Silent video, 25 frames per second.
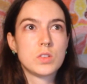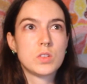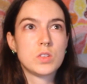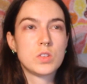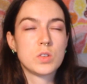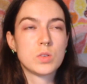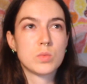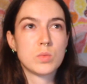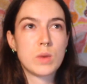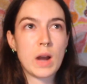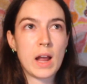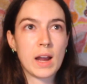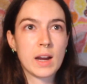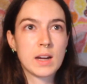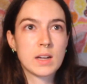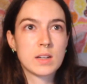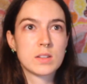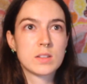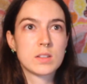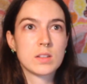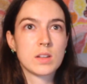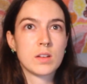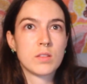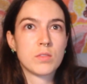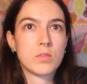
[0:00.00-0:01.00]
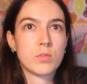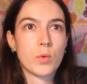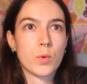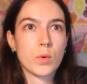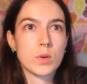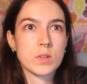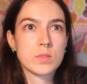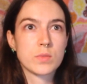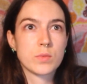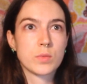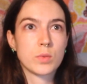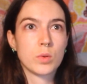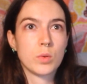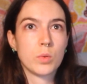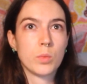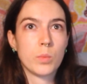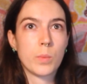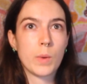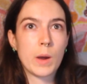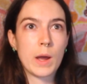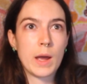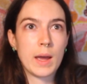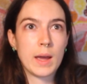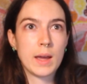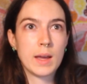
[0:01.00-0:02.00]
direct and forceful
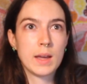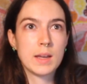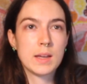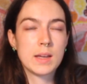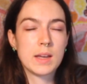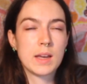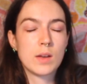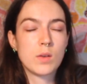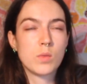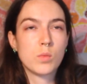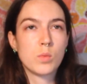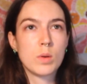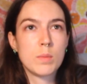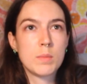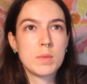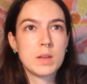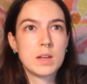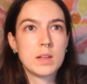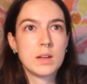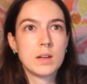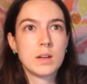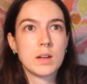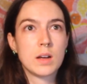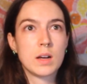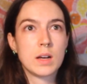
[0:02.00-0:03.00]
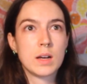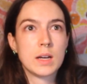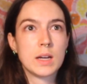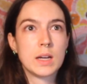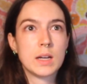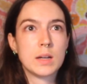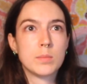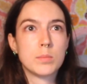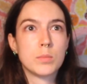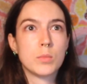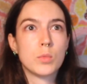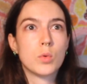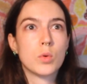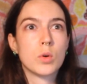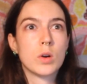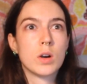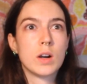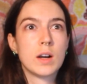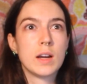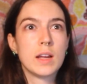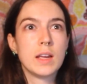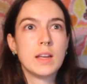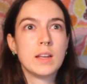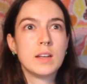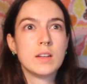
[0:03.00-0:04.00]
way, and women in a
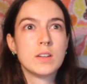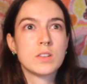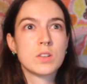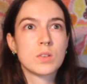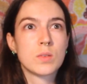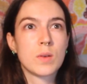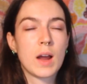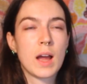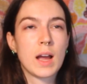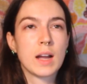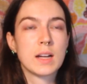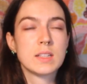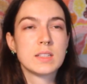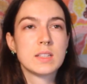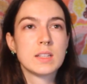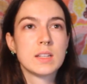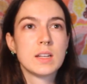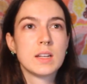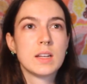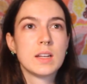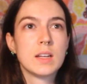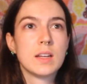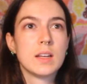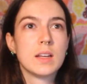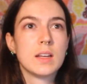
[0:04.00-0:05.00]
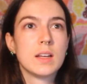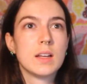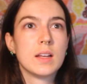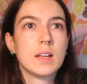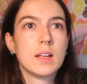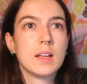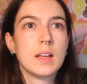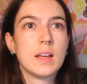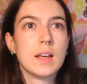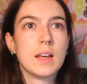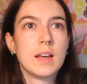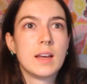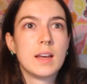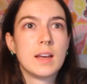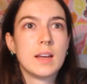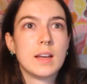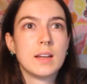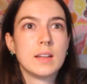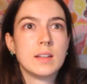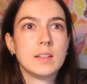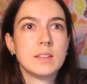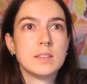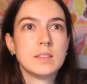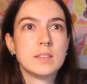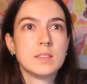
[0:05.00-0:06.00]
more indirect
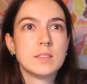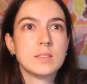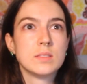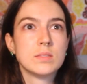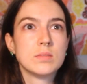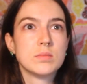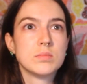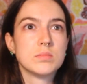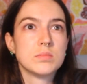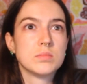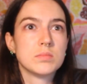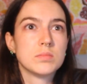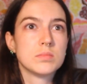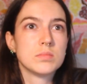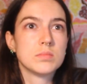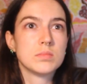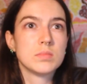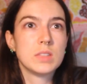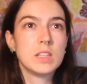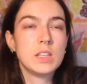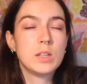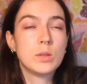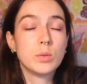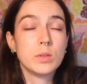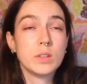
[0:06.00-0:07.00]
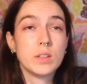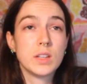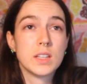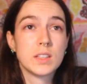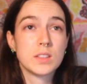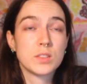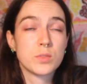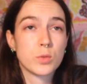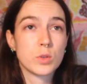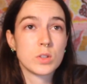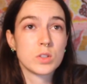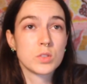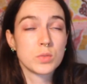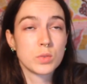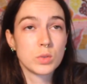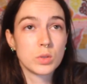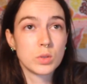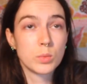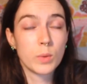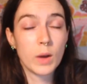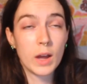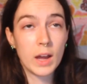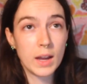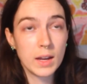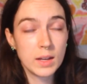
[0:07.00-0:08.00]
and equally as
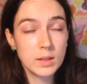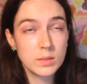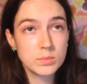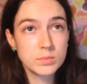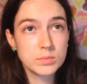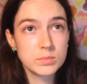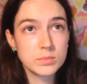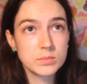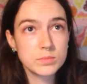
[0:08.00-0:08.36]
forceful way,